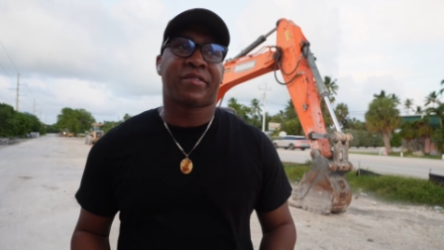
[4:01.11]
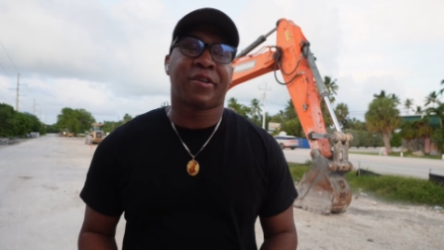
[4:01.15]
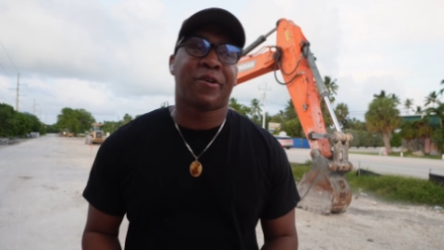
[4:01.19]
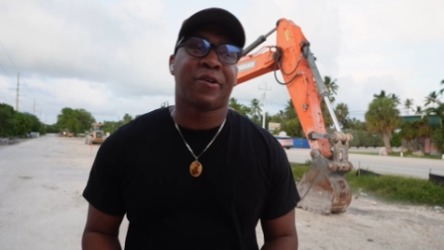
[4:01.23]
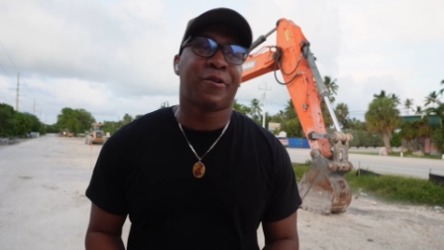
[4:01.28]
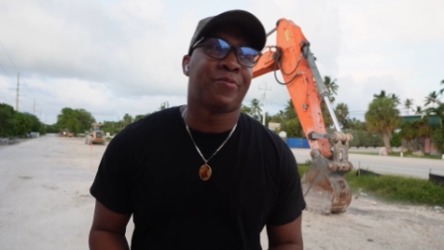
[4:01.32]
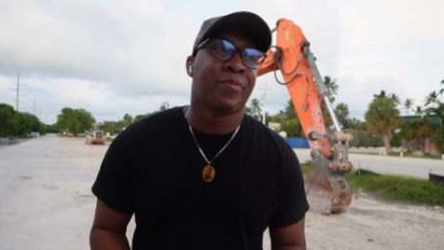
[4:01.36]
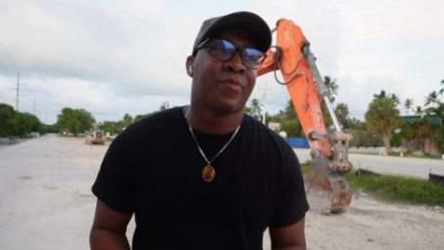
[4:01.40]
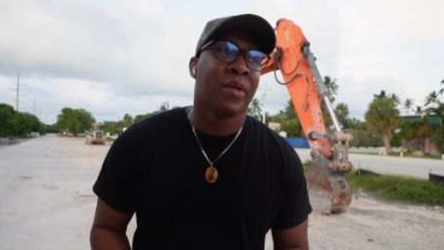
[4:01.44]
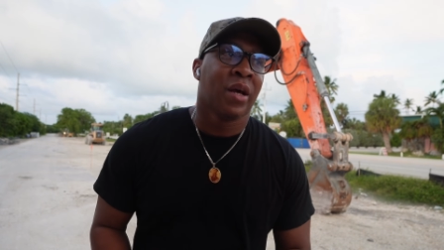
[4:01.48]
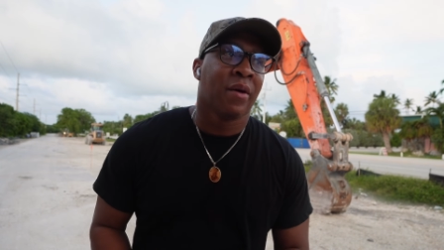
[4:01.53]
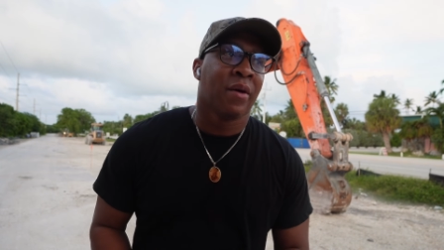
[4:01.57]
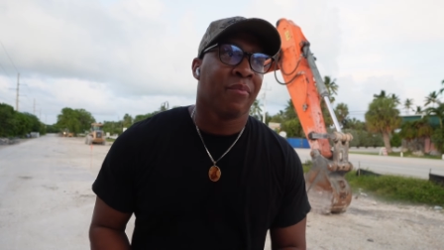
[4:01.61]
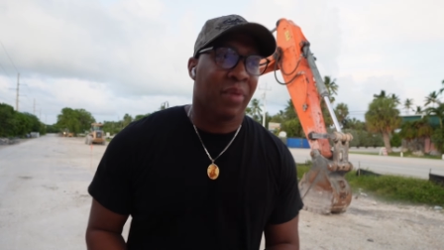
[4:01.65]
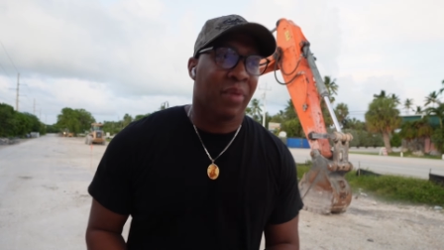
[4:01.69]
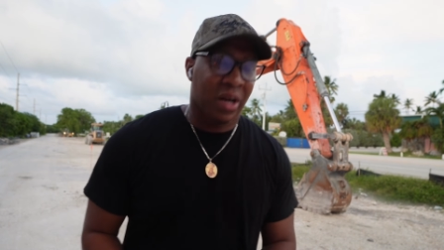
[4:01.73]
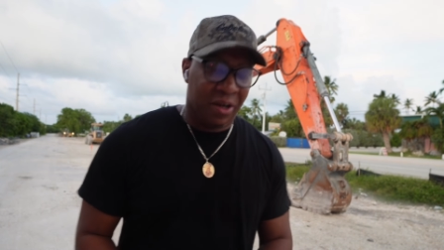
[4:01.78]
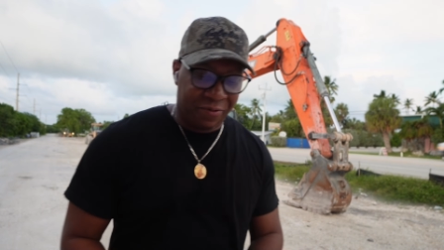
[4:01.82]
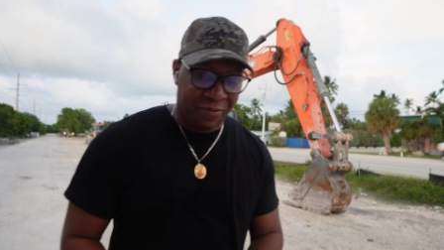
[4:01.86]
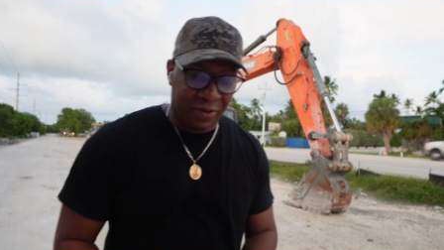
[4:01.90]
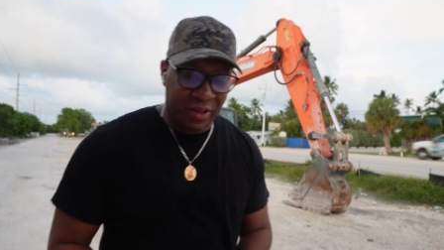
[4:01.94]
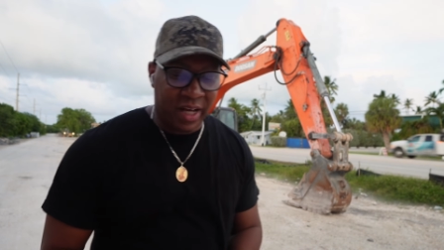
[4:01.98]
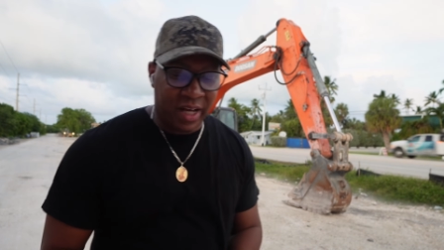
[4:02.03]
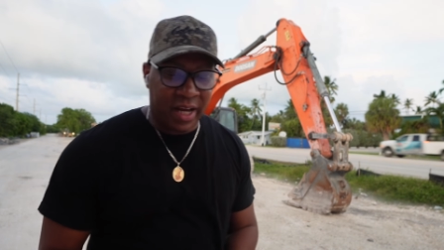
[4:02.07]
So, but
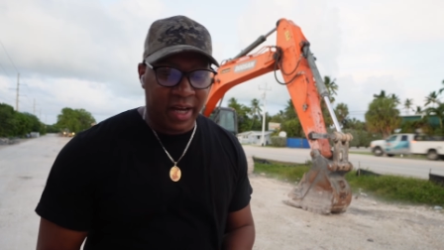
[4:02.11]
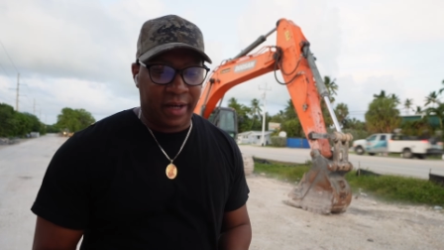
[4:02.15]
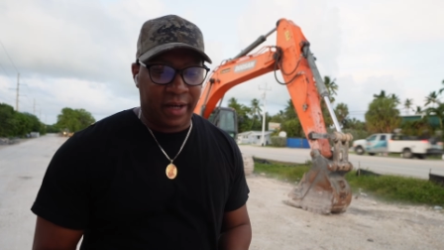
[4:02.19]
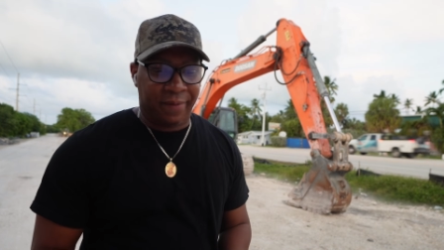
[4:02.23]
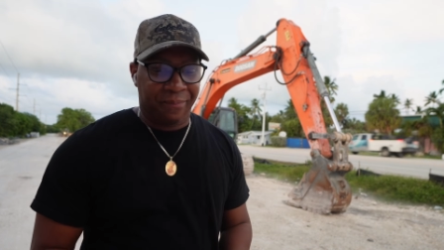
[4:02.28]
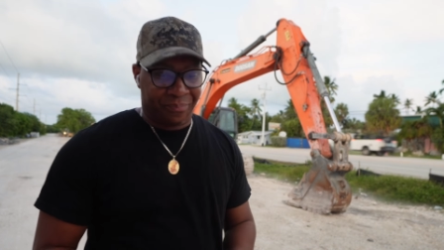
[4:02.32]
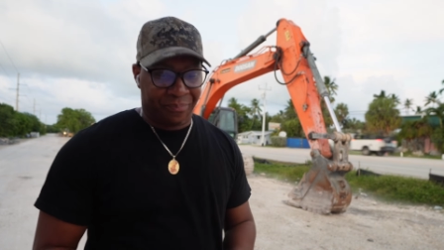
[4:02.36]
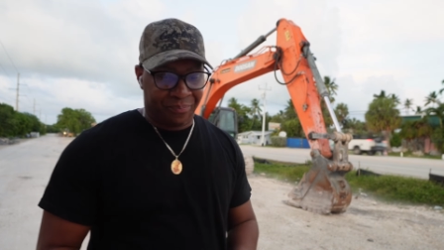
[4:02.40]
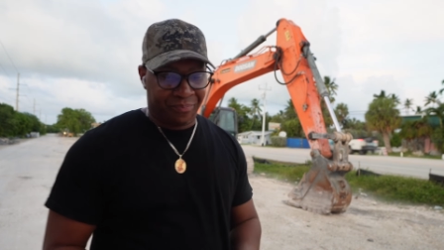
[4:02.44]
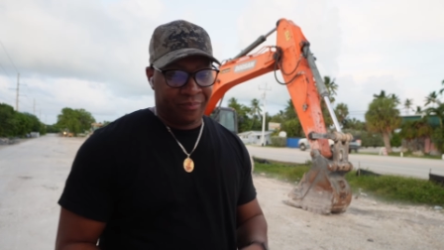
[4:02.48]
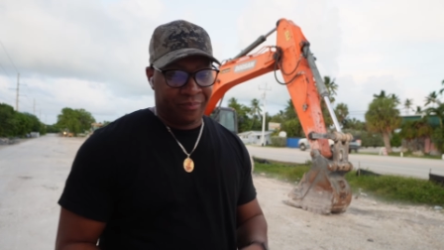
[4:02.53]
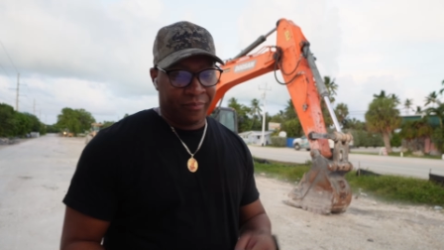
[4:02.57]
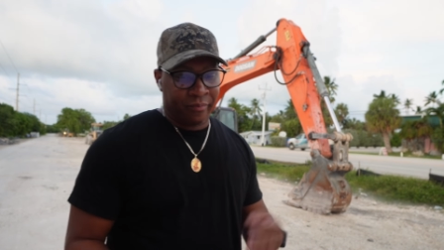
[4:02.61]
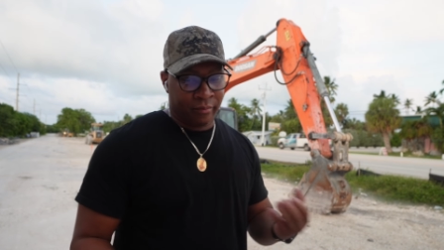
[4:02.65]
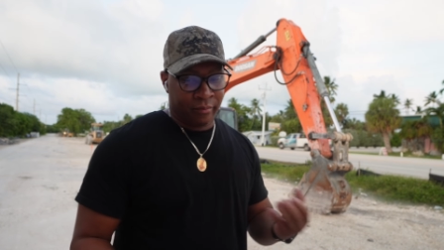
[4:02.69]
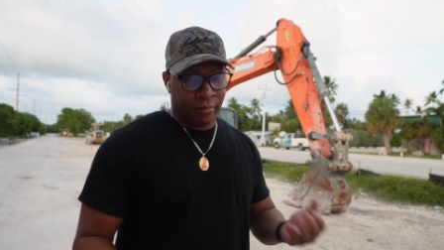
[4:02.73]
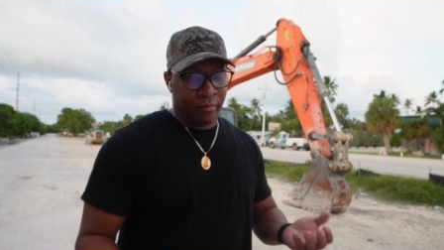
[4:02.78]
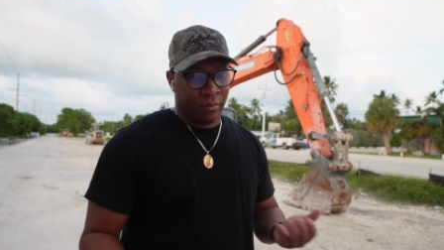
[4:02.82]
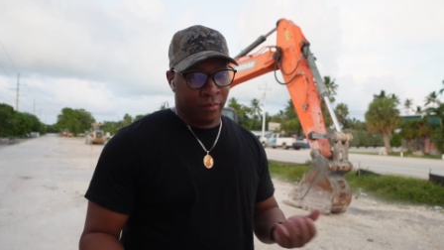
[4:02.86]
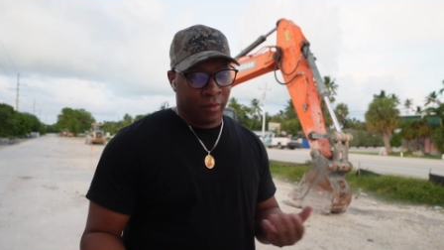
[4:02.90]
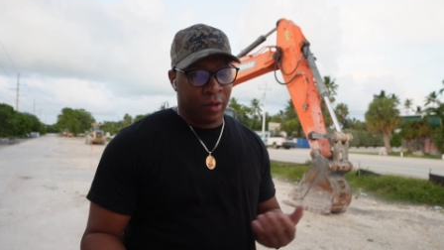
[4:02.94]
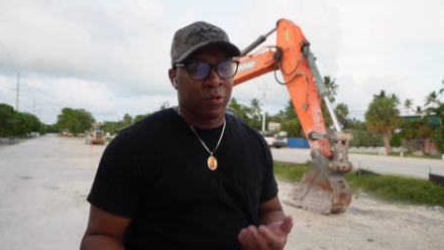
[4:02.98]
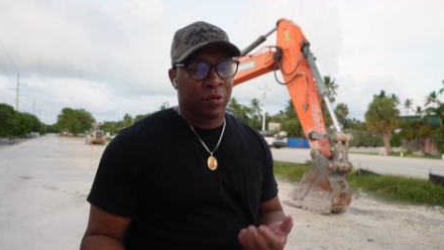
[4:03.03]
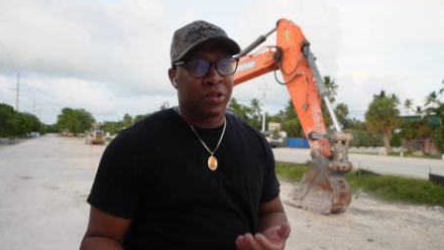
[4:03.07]
I feel like
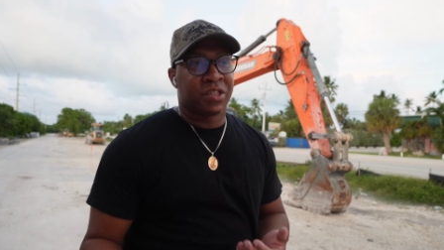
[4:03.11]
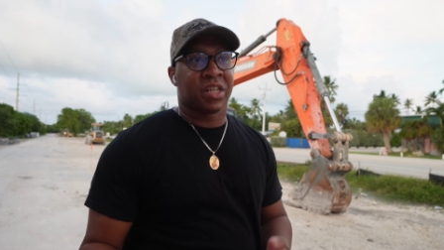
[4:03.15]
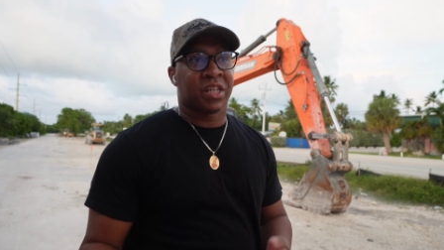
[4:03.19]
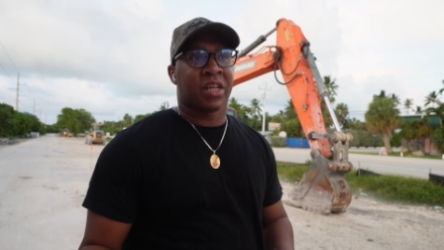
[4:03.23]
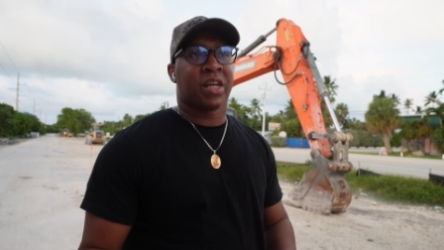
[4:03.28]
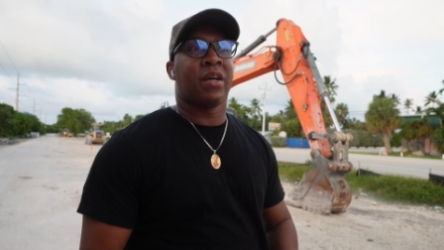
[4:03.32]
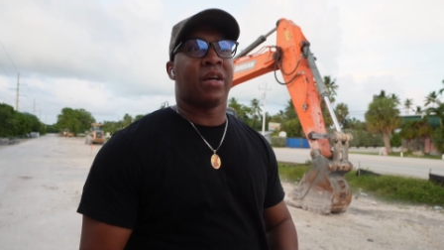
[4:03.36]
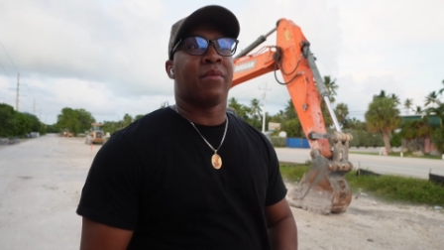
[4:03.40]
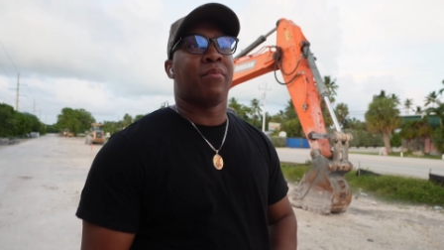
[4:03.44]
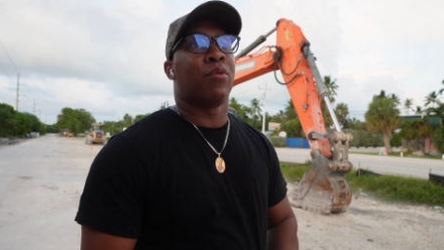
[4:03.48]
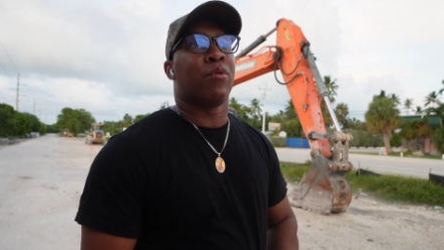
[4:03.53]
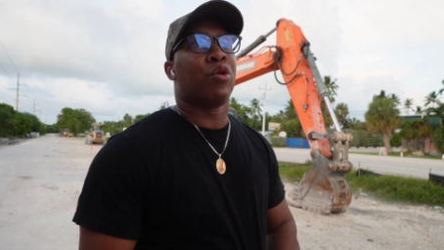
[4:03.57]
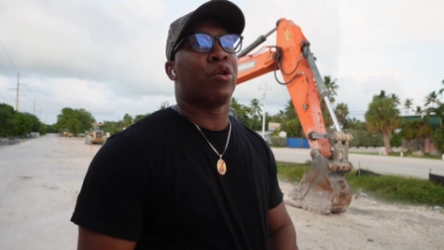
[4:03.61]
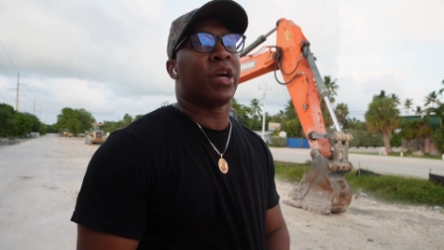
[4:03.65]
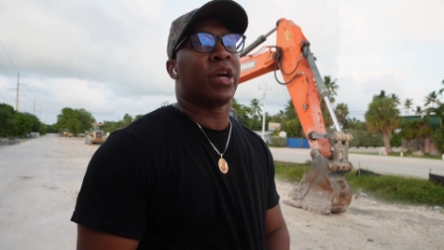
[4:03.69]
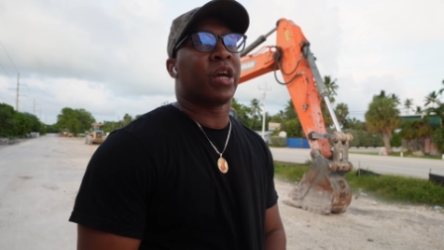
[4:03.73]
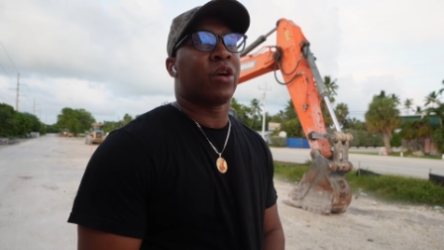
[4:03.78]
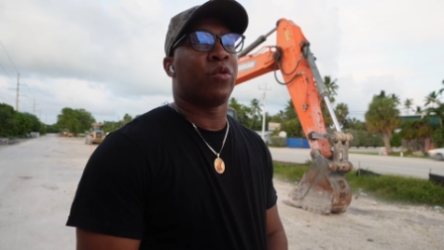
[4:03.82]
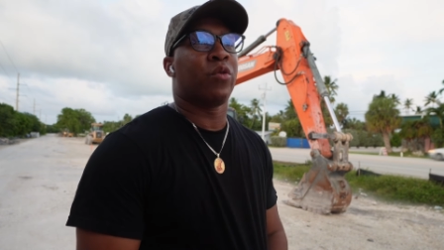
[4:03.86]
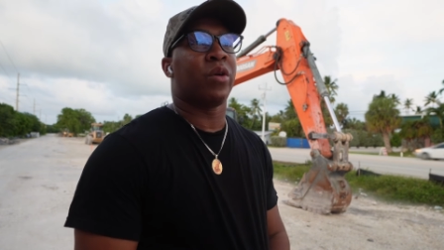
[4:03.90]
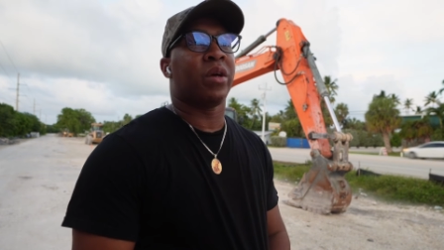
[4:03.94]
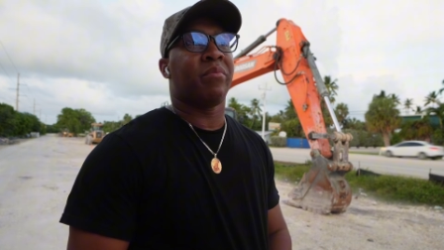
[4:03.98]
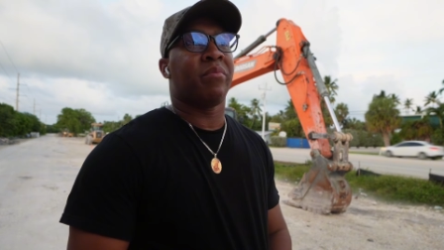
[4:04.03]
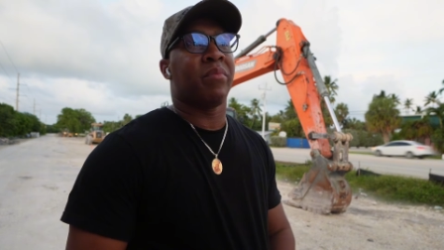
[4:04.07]
we should get more
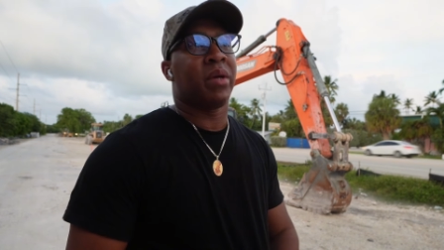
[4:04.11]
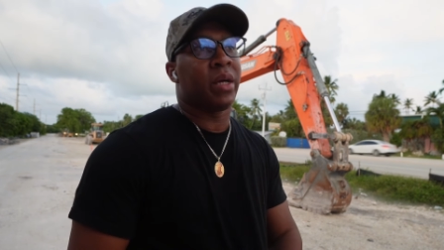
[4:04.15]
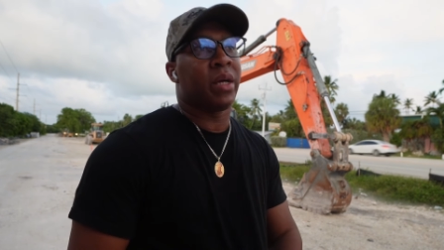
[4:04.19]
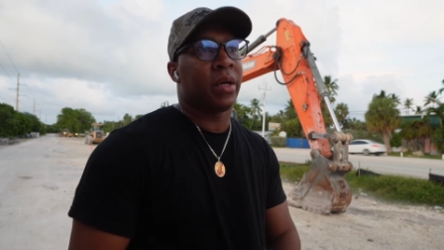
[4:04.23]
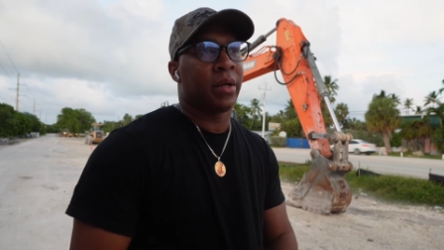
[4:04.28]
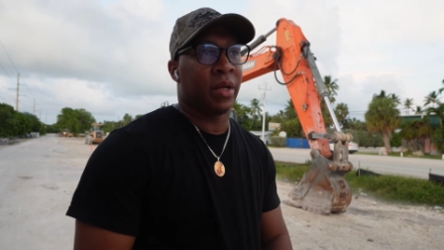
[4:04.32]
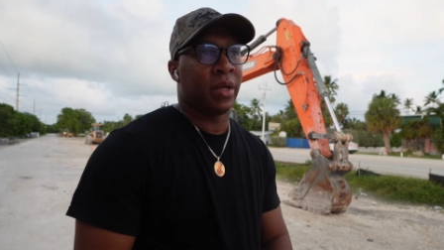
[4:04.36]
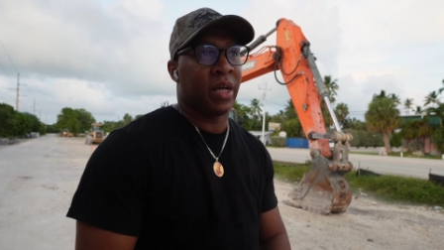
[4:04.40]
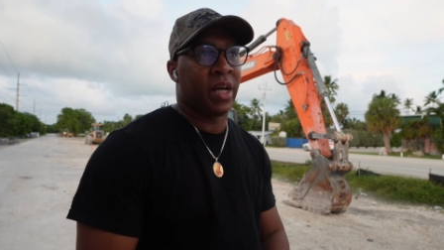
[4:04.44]
equipment